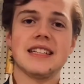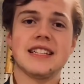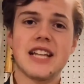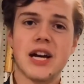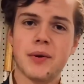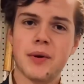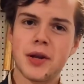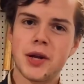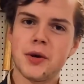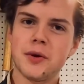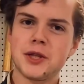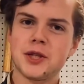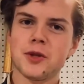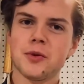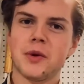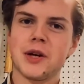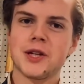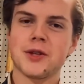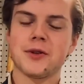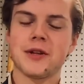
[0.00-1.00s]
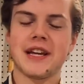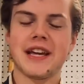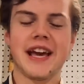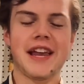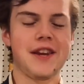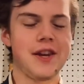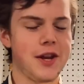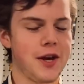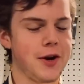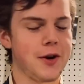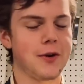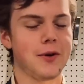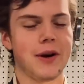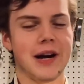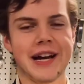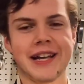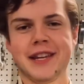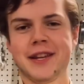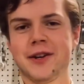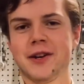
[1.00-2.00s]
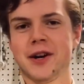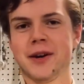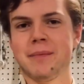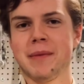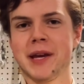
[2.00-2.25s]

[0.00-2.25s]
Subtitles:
Now I know what you're wondering, and no, I did not